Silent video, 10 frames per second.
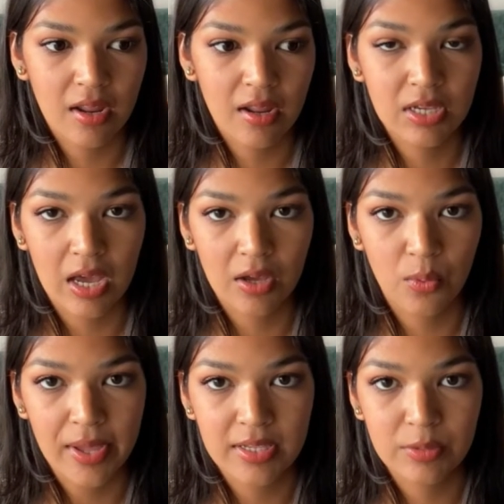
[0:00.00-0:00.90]

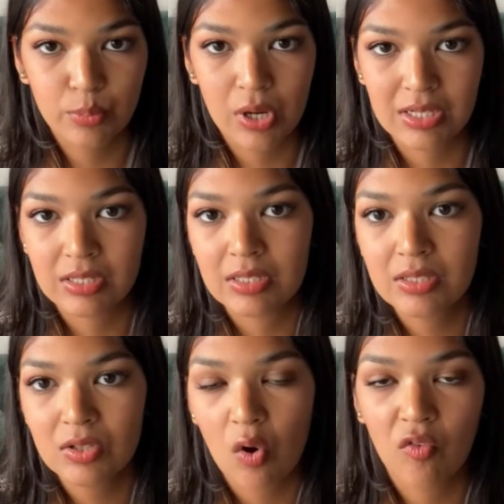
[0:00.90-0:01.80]
Sacagawea's
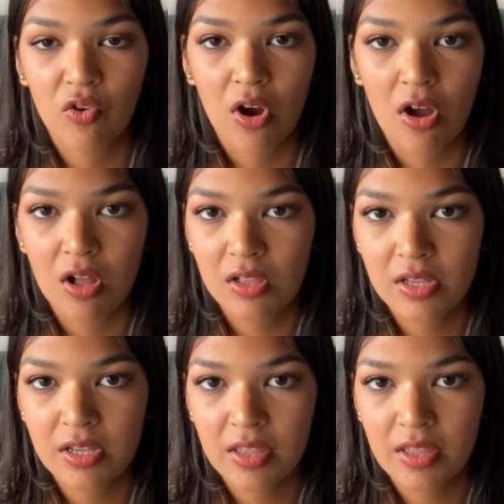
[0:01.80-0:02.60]
presence overall